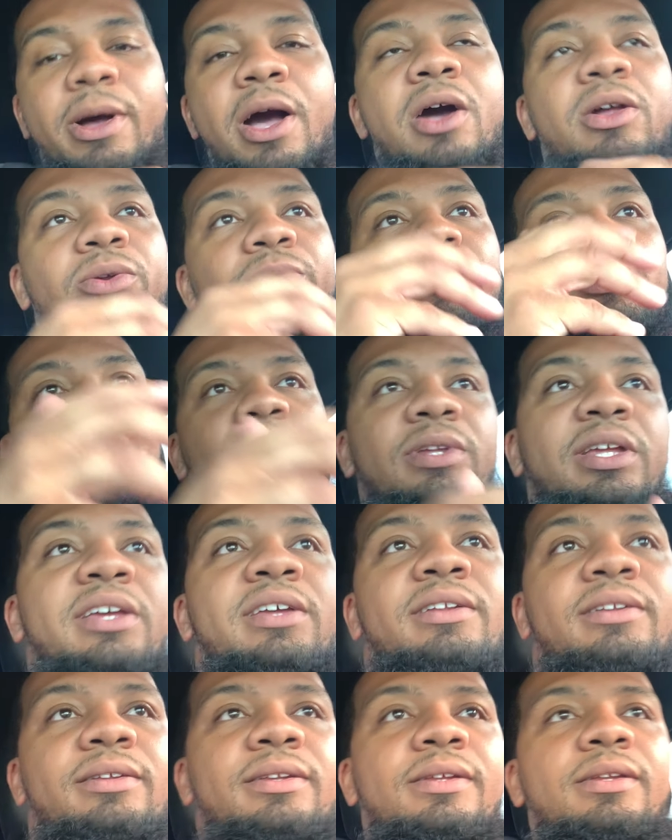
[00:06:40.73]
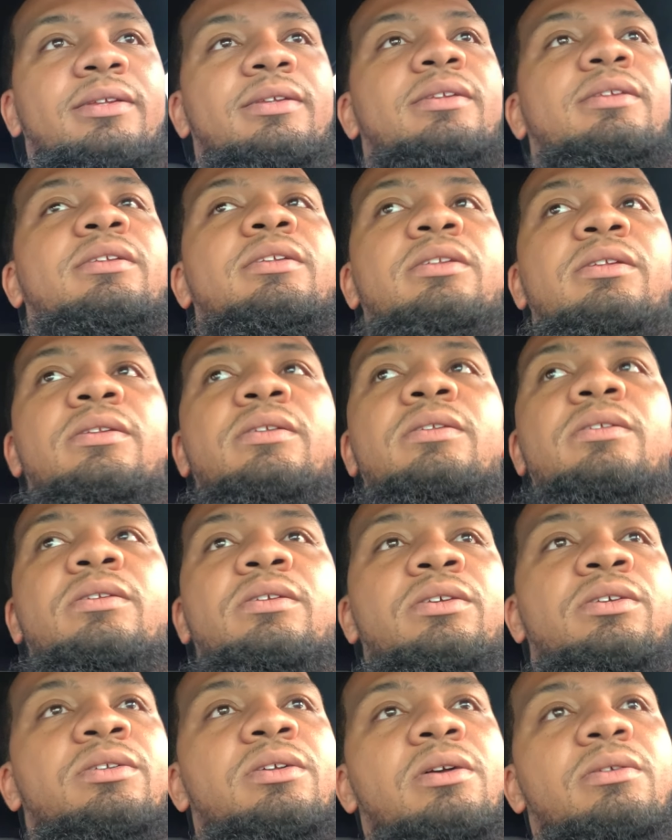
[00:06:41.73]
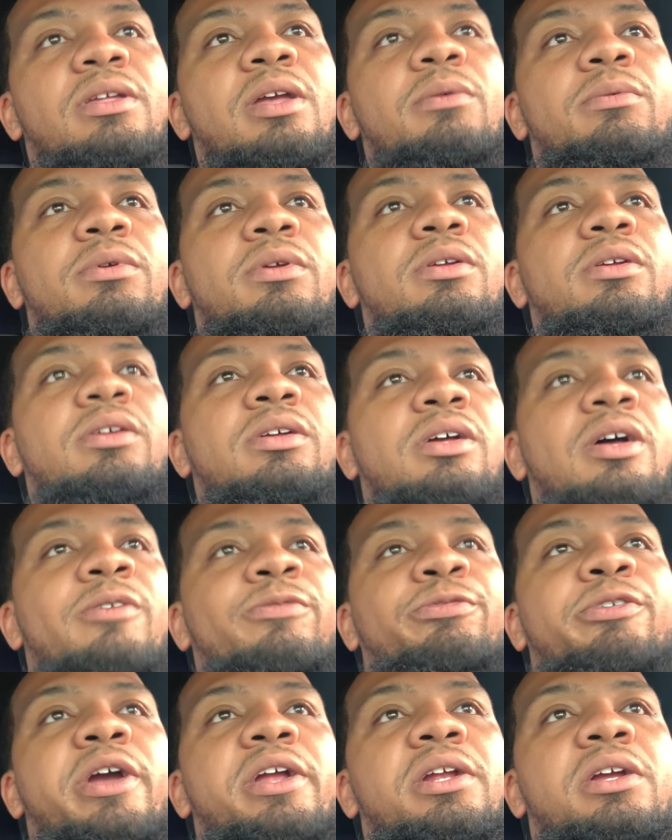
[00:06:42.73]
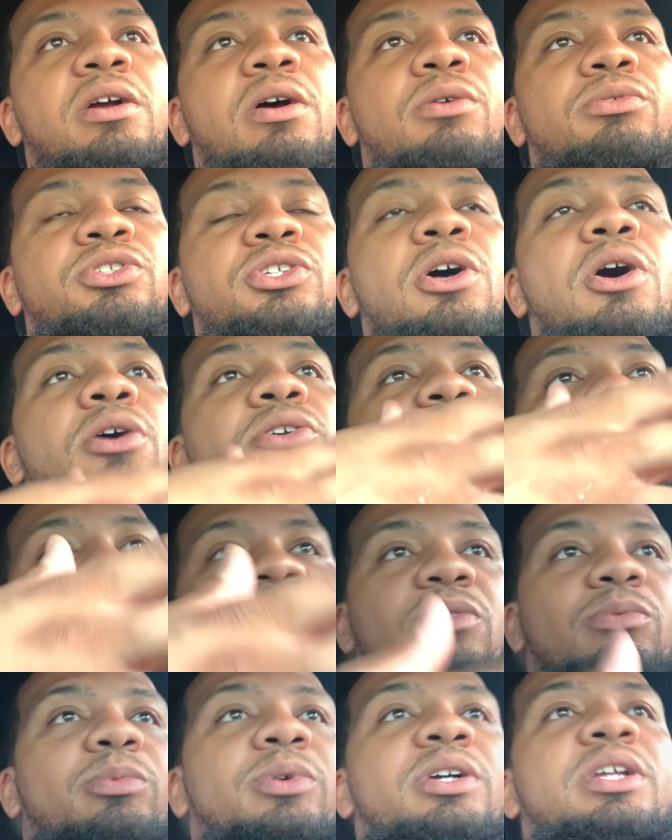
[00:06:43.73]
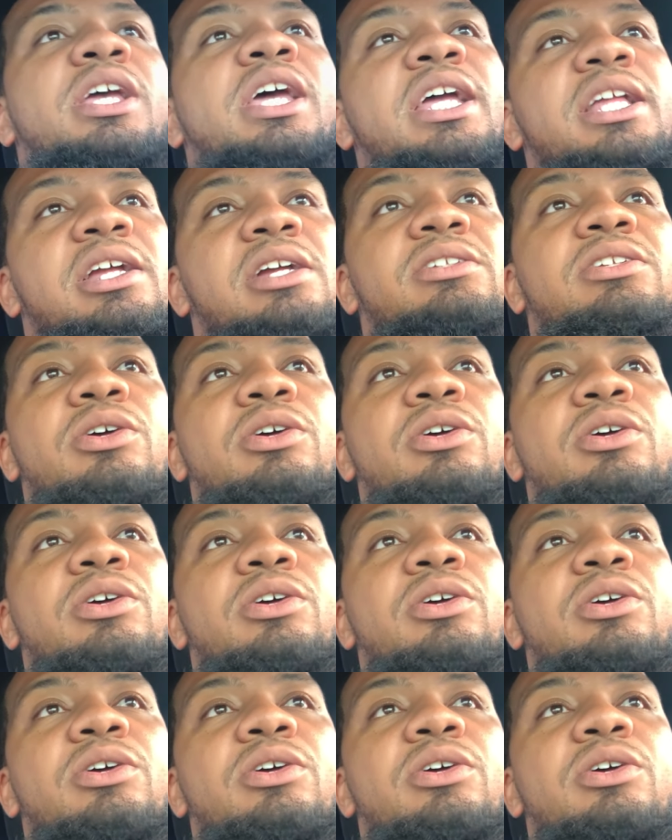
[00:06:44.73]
bottled and you know they afraid to go talk to someone. And I